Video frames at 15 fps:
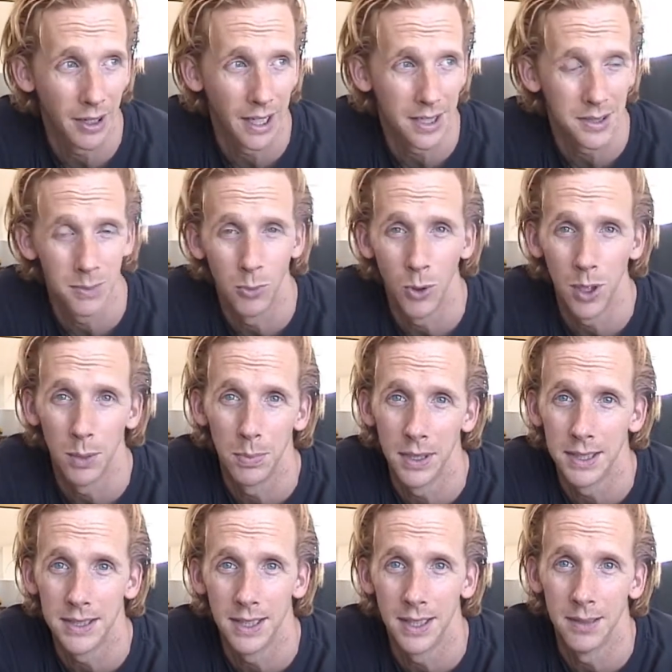I got some more,
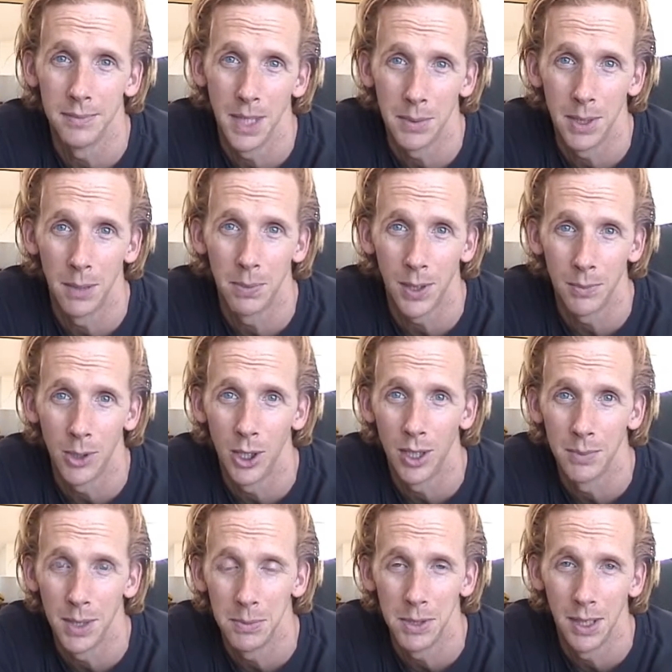but uh, maybe I'll put them
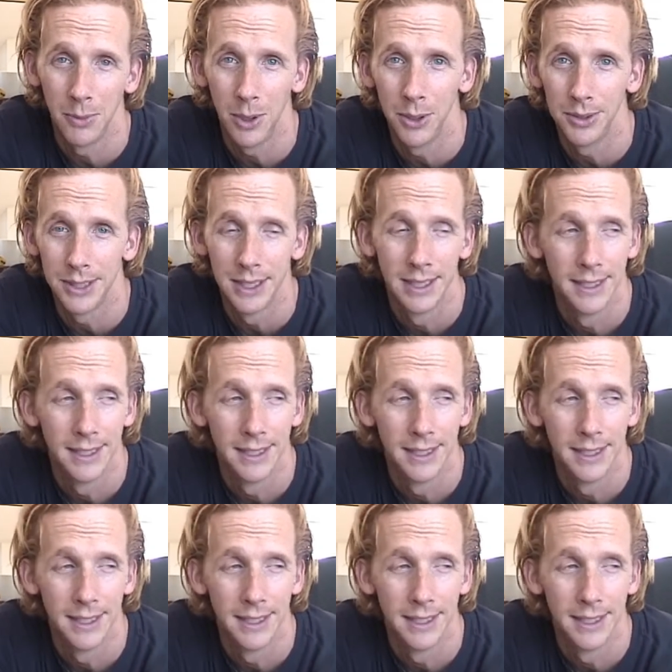on, maybe I won't.